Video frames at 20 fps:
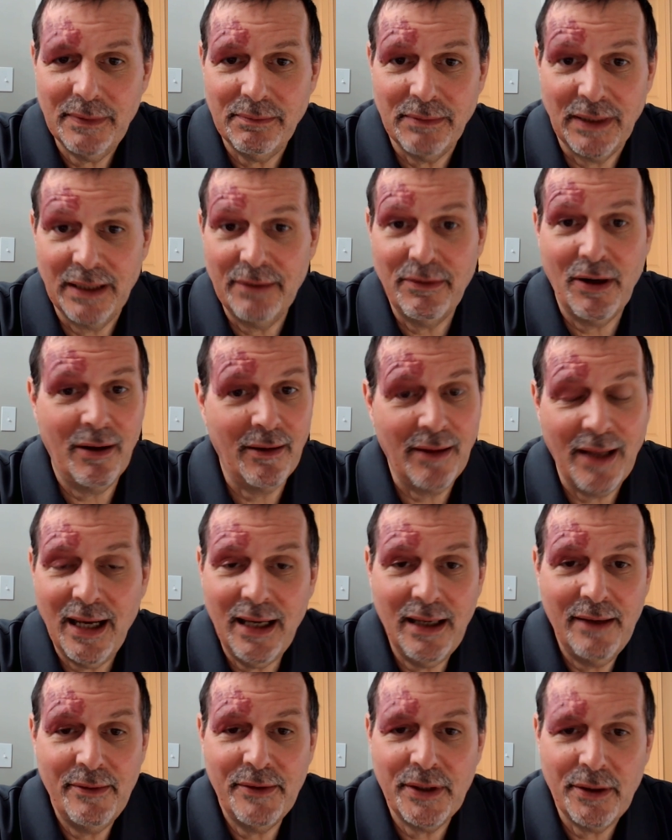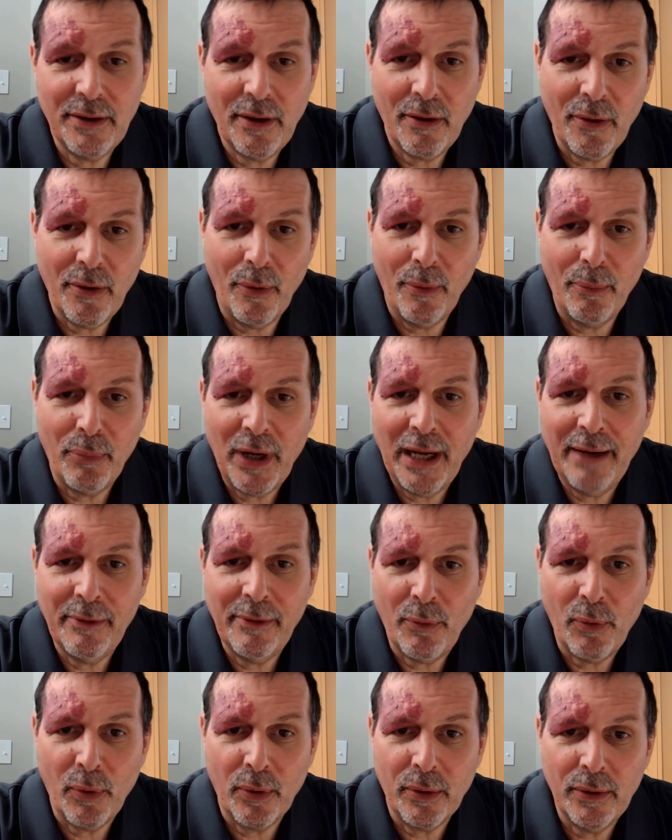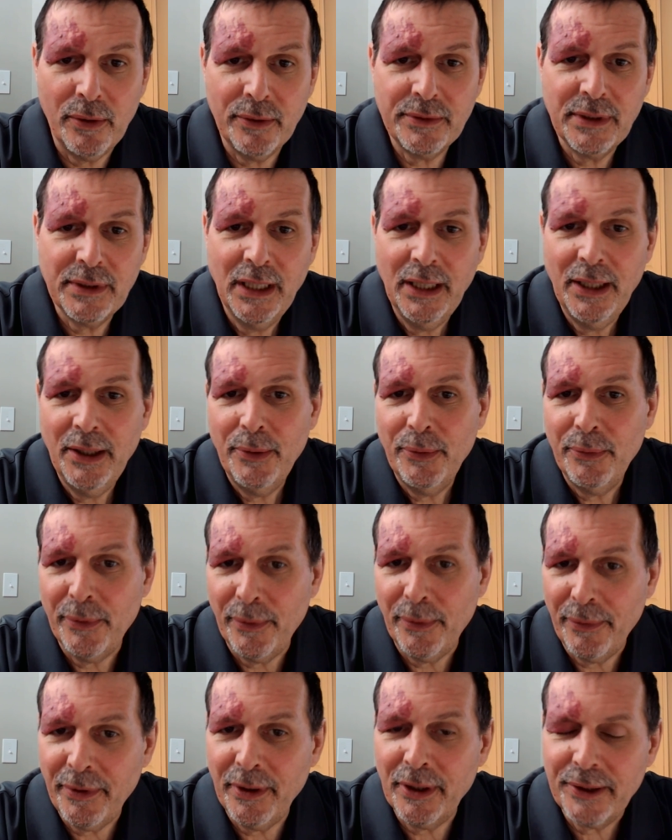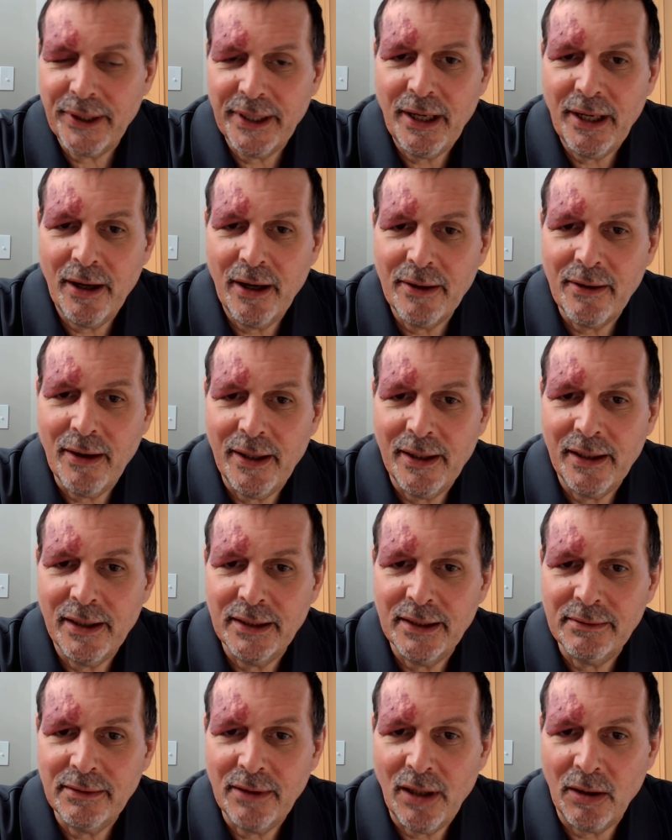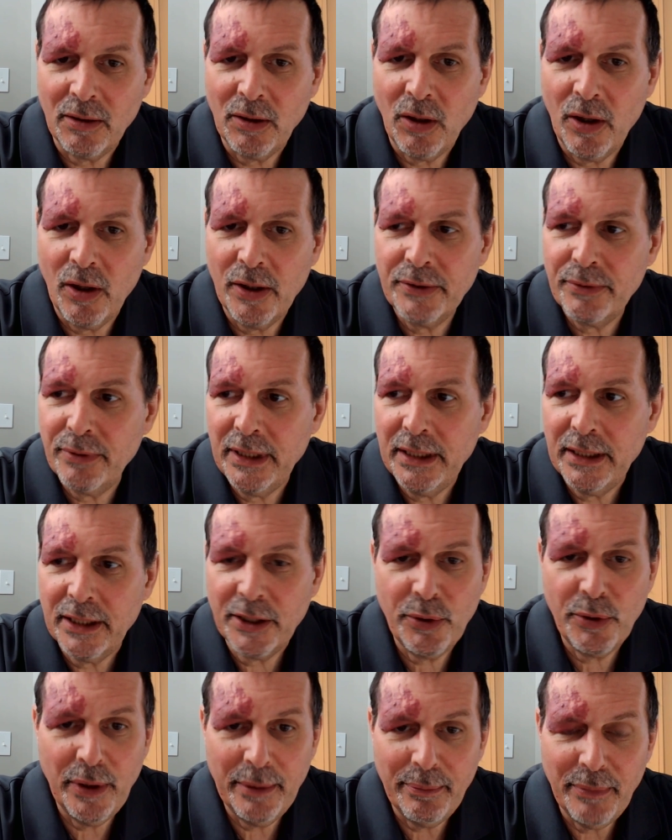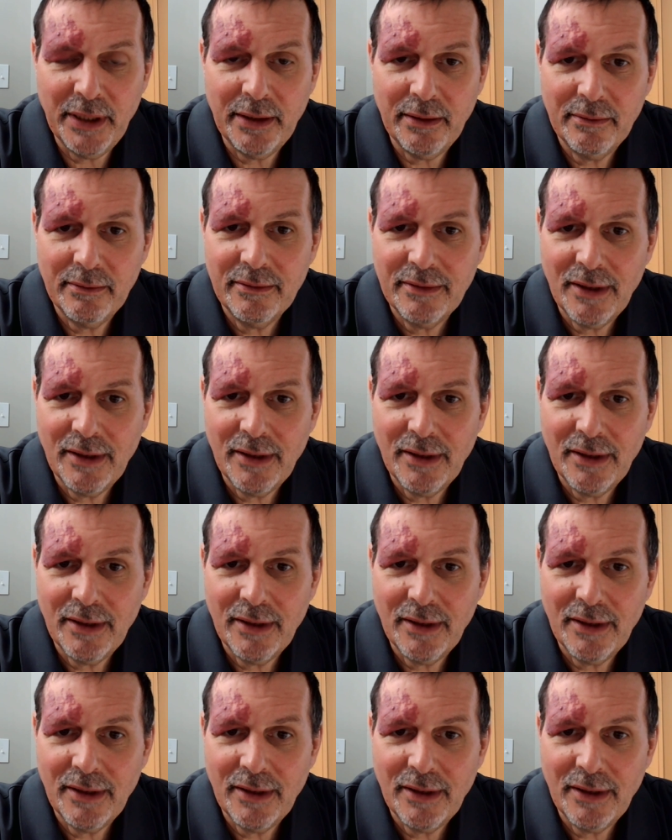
live our lives in our own private worlds will look at our laundry equipment,